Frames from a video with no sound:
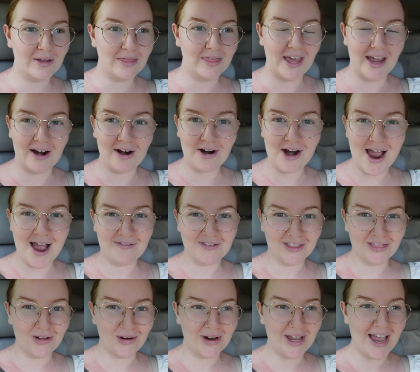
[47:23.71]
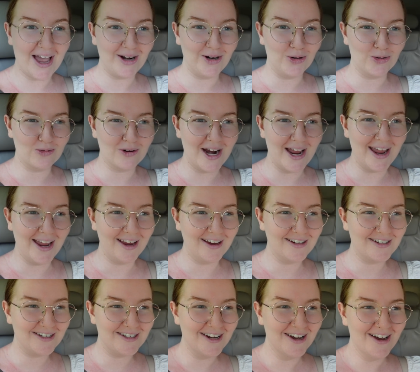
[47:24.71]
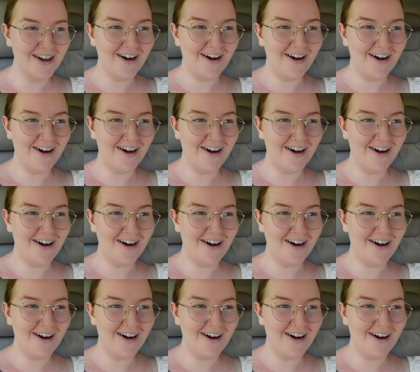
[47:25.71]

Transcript: there having their cattle ranked